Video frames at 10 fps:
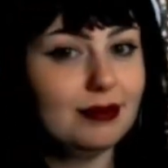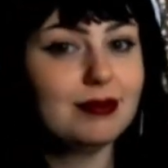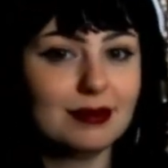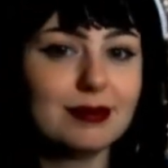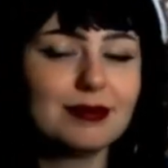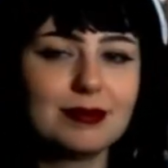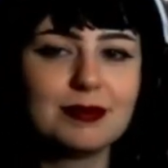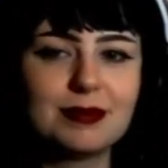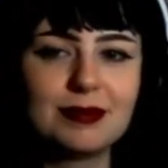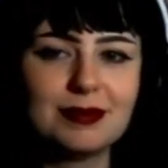and it'd be
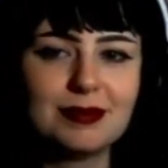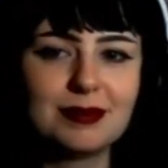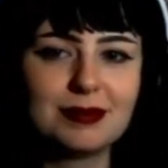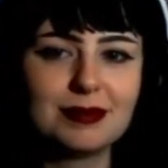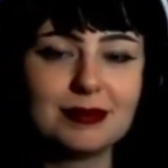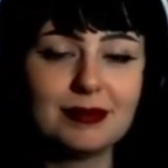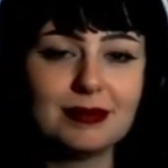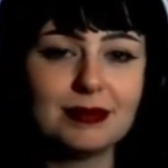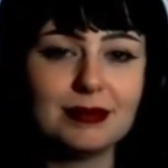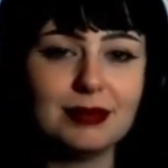live.
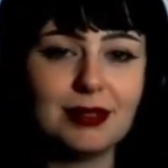Fun